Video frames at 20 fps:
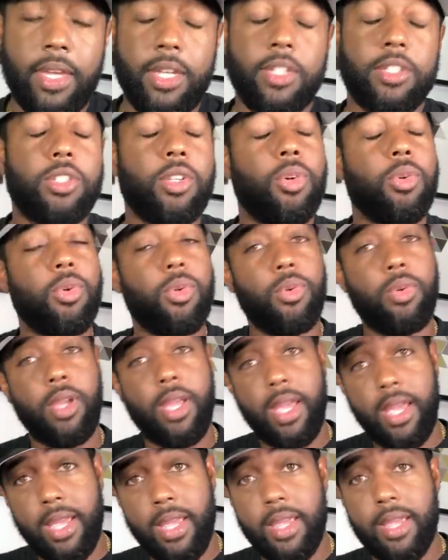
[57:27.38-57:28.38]
So
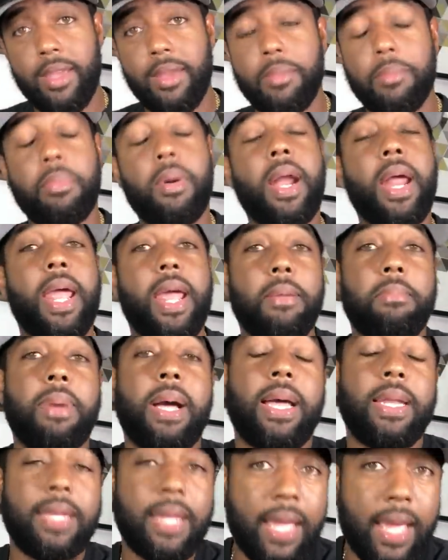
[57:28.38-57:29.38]
hey, brag
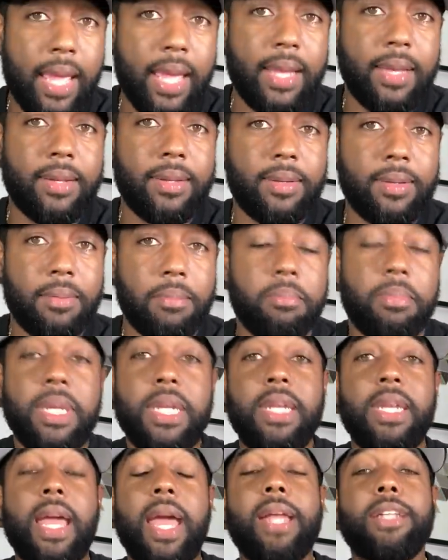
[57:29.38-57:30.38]
about that.
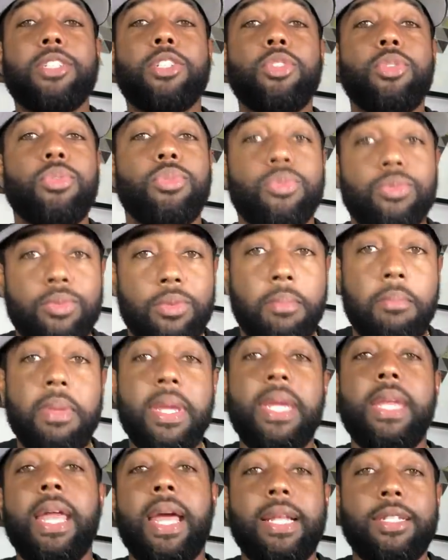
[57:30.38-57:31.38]
Beat that too.
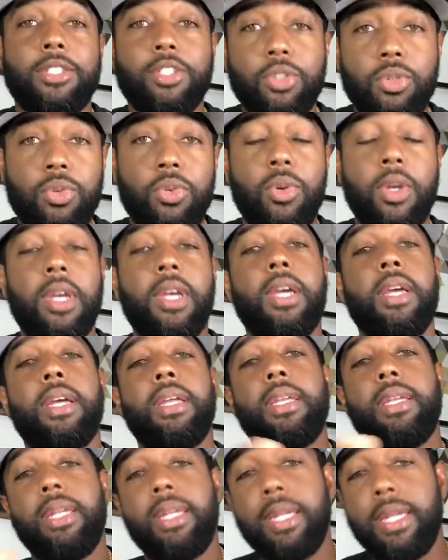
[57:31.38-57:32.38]
Beat that too.
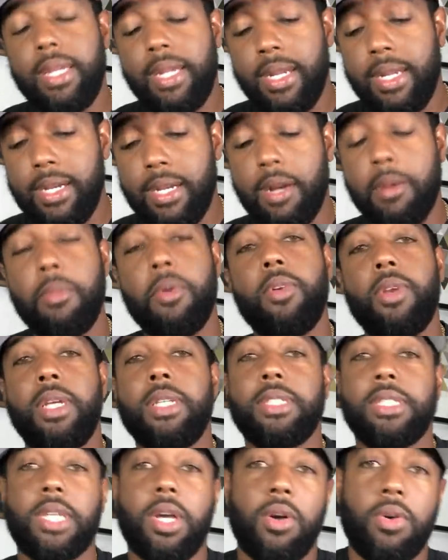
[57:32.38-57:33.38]
Then come on,
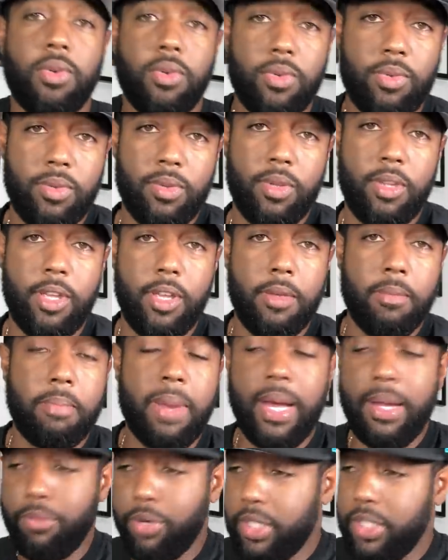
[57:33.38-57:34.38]
let's talk
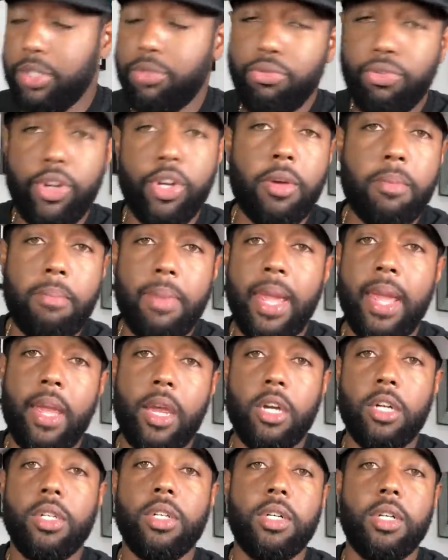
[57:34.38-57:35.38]
about what this real
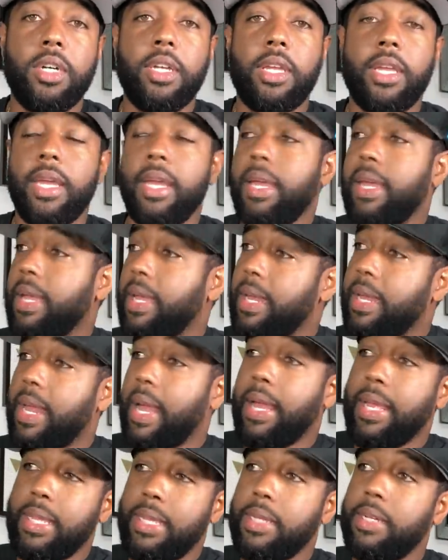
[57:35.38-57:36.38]
manhood and
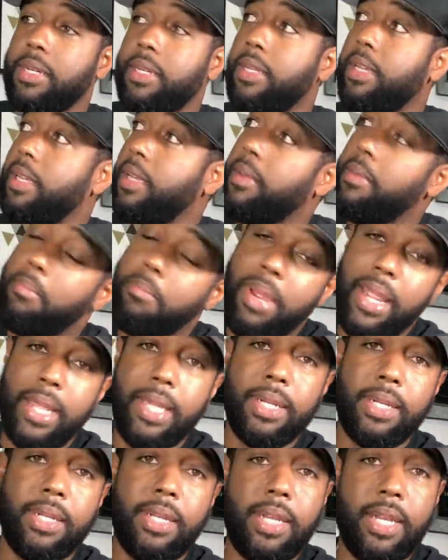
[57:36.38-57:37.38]
not here
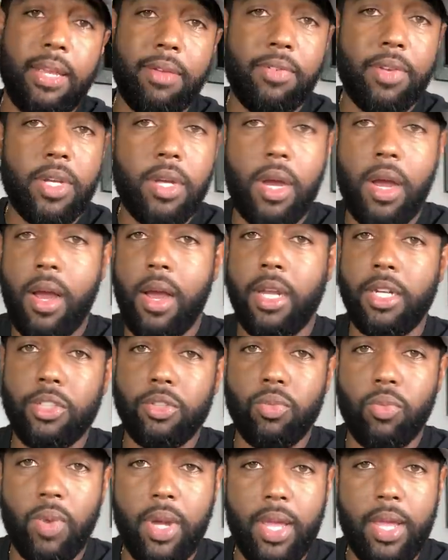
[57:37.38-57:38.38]
making a living the
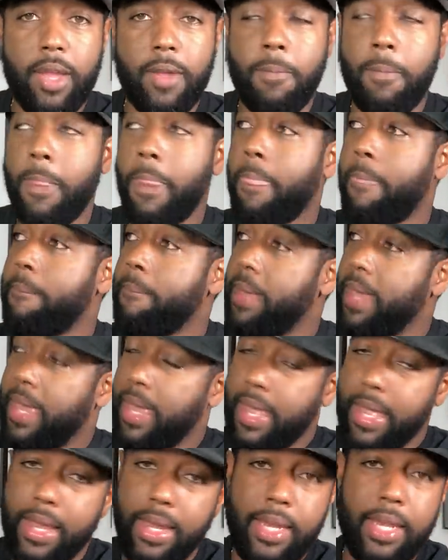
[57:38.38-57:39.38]
honest way
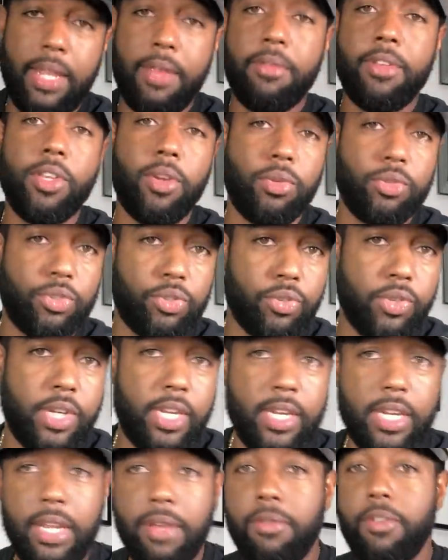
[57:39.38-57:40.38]
and living your
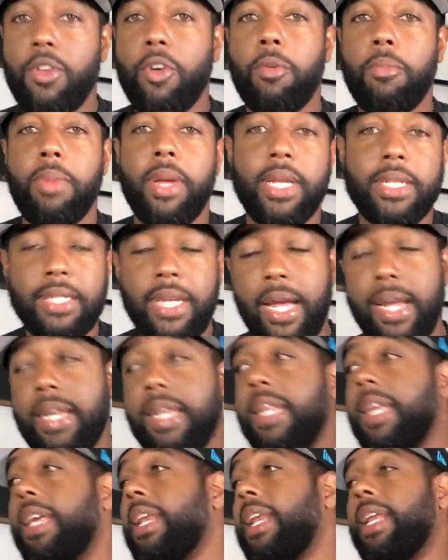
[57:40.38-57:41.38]
dream, living your best life.
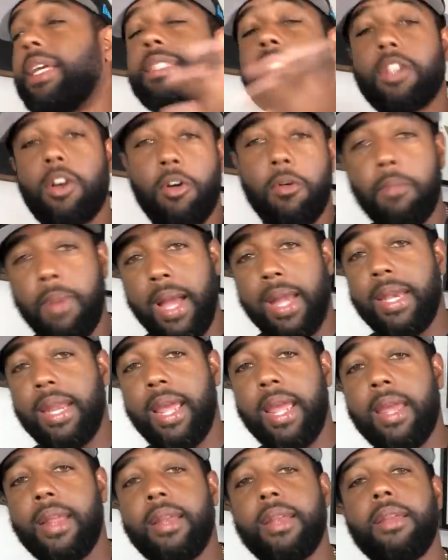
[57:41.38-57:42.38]
Then let's talk about
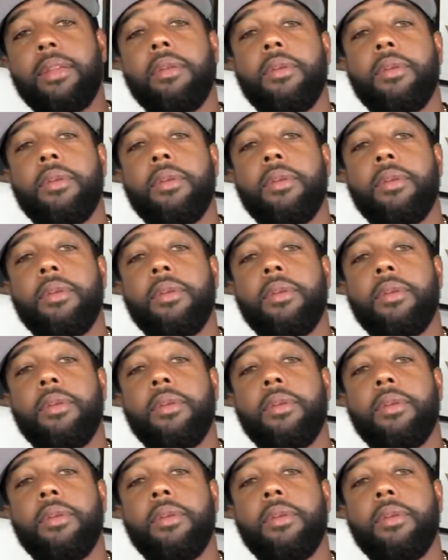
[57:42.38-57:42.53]
that.